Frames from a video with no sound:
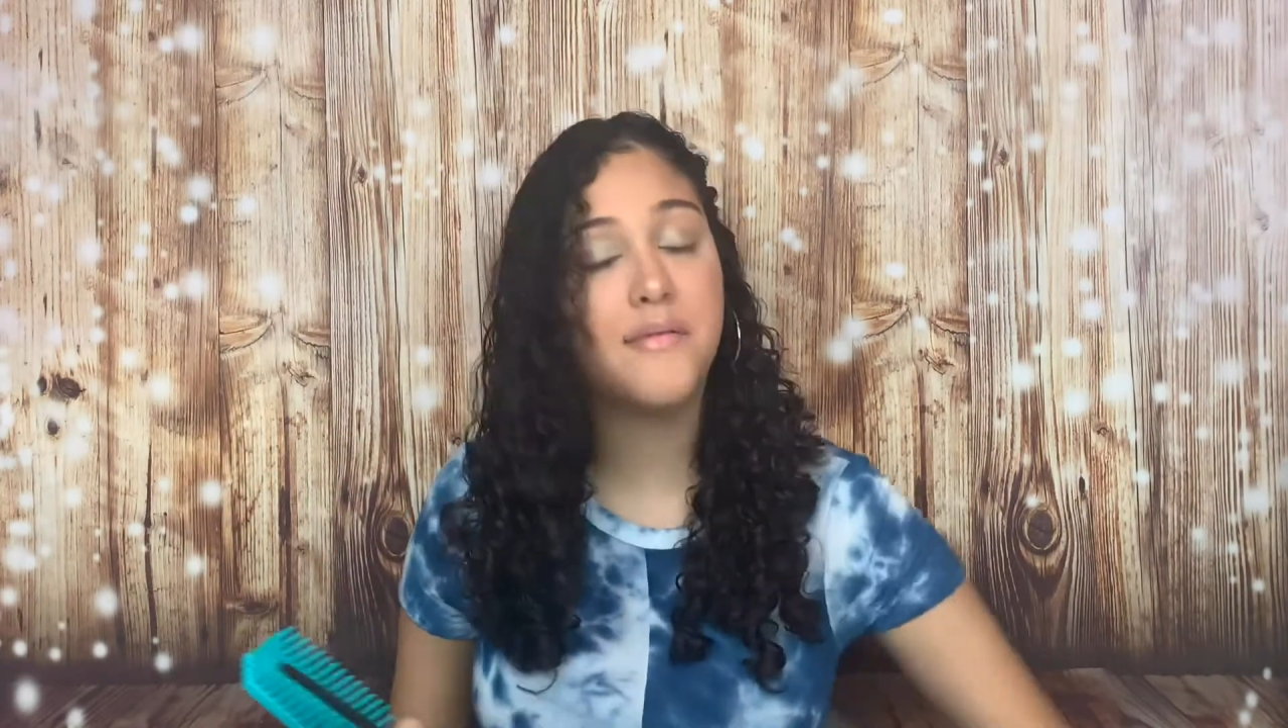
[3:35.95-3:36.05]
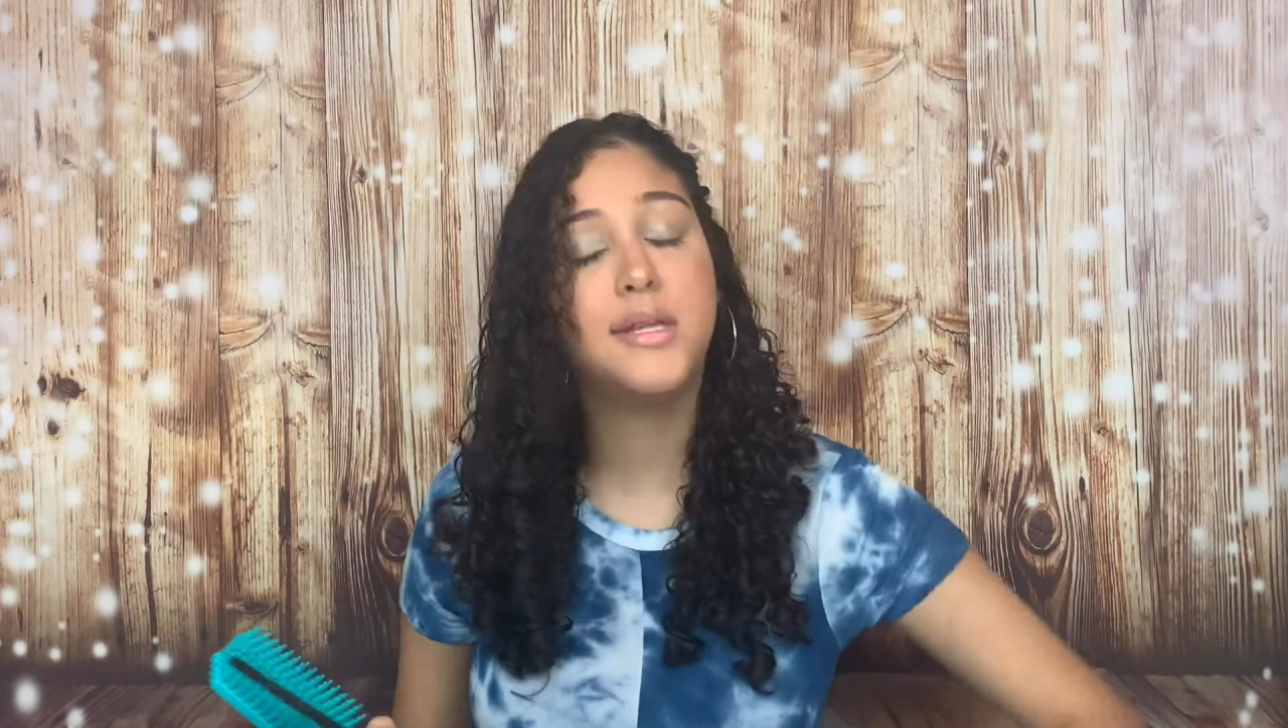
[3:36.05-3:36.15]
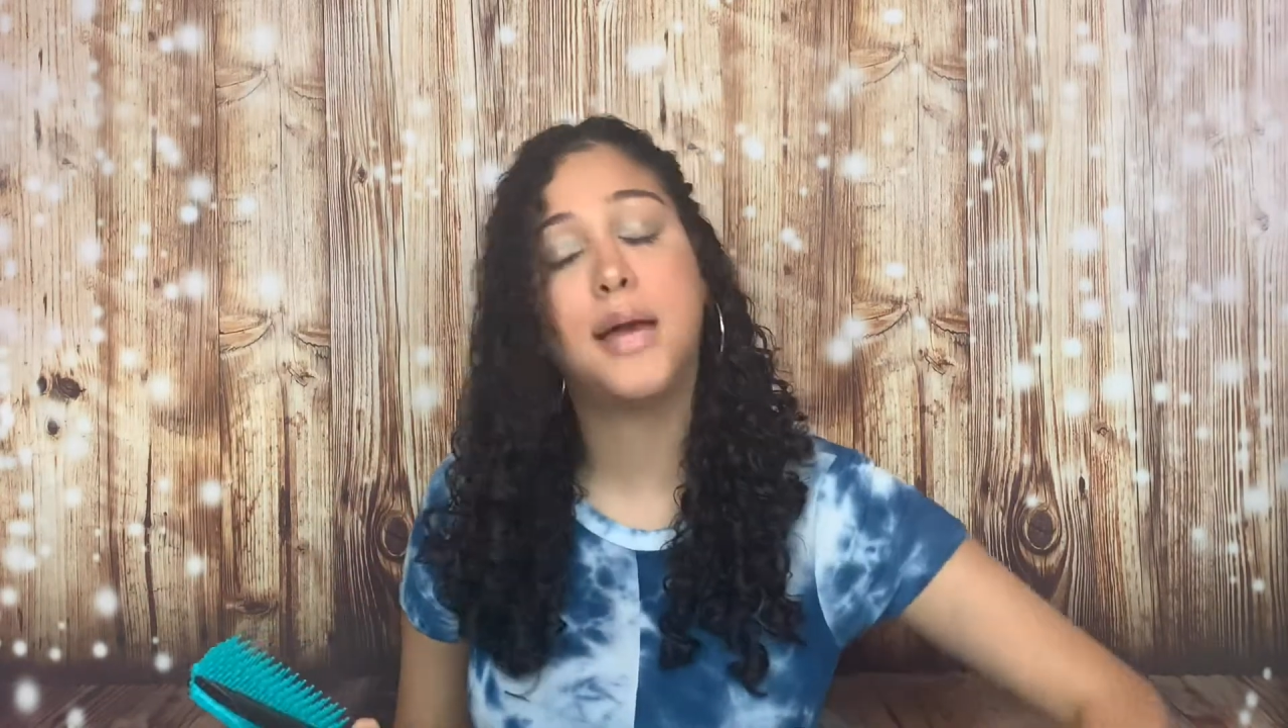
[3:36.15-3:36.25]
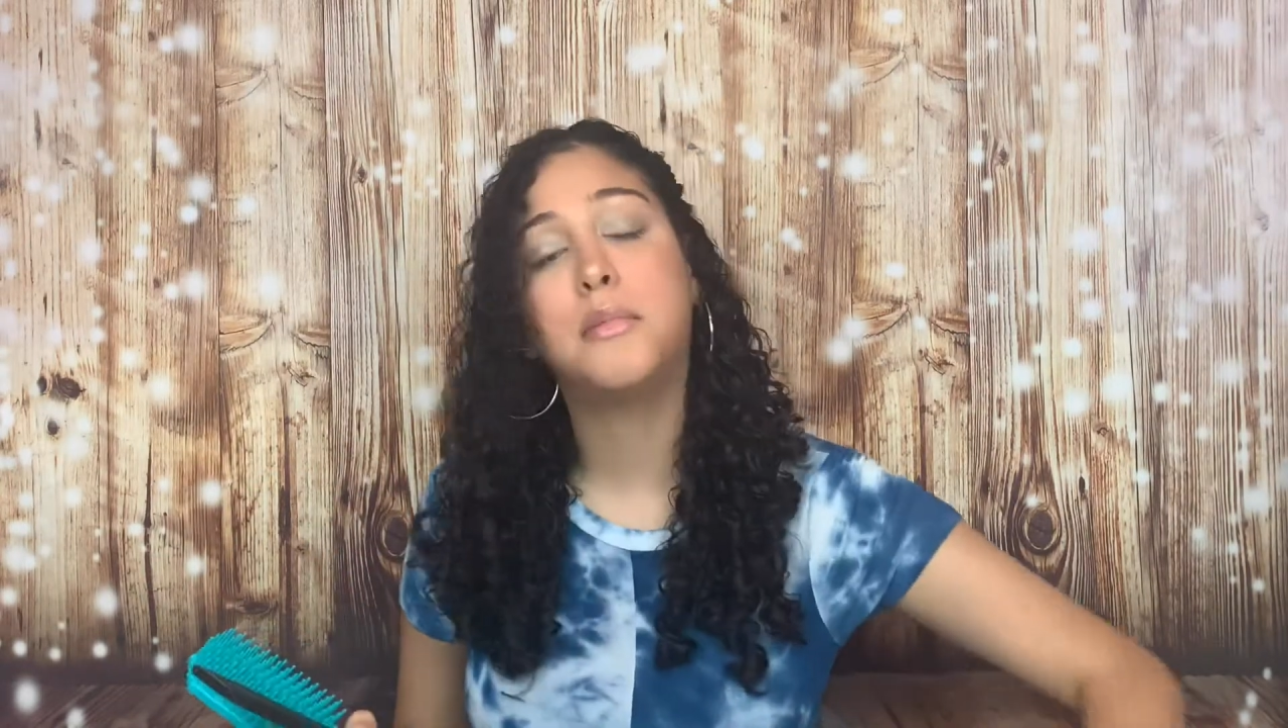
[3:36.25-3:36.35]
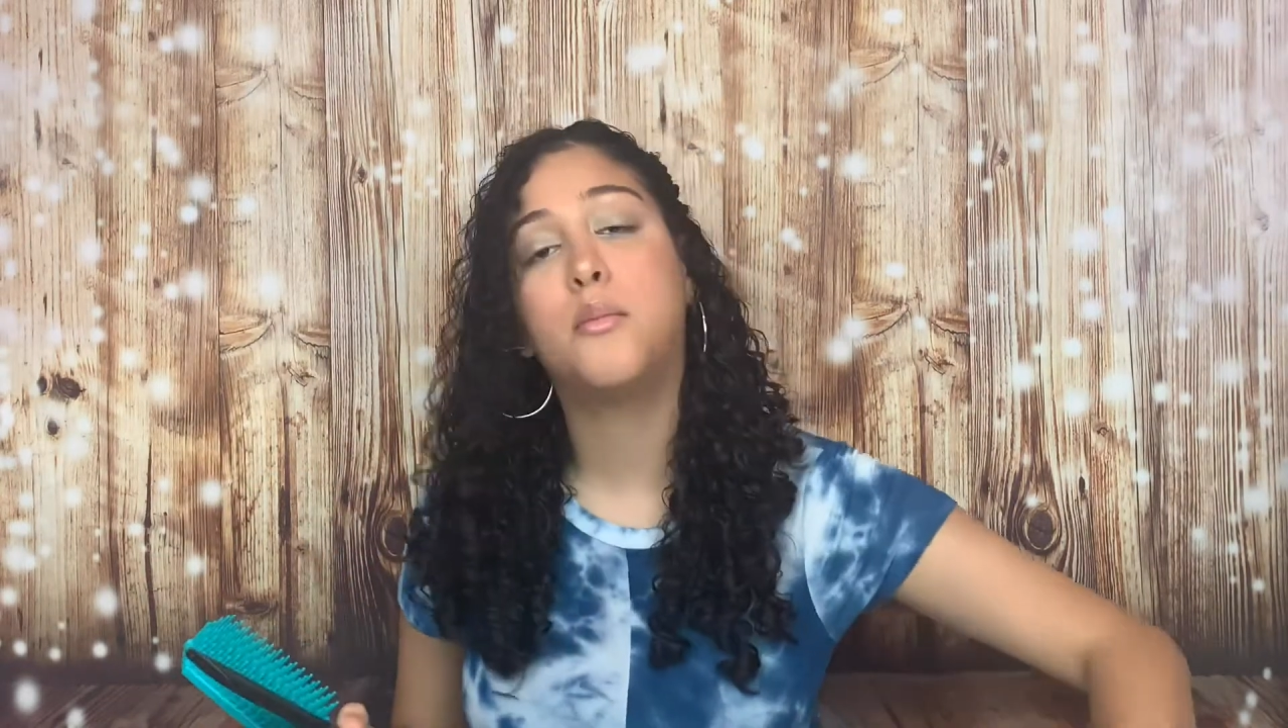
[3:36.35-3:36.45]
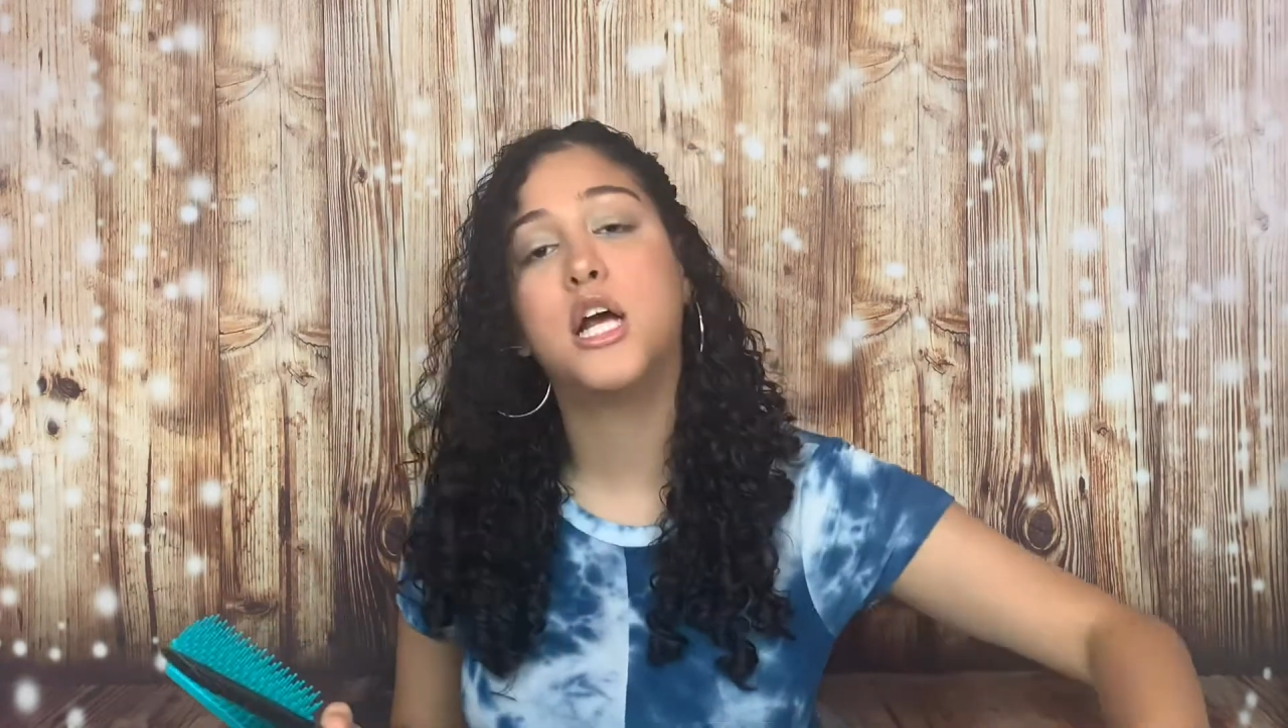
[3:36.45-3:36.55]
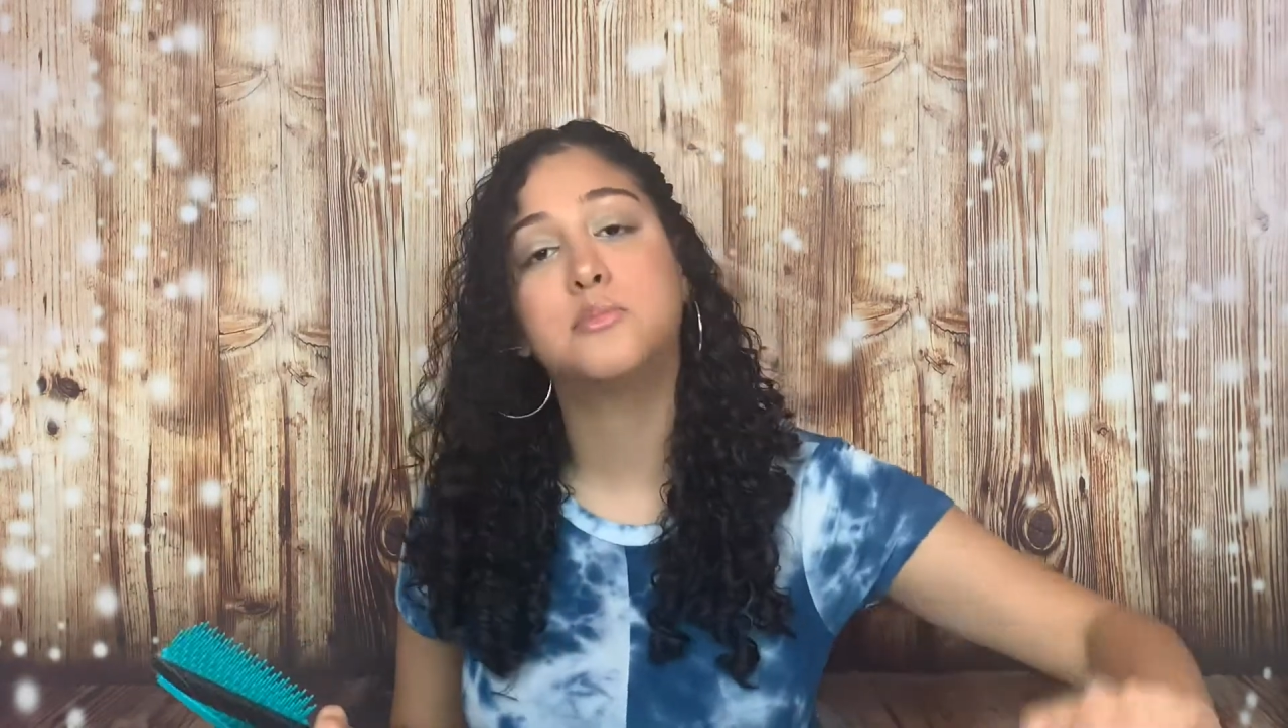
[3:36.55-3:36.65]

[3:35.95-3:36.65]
a Denman brush,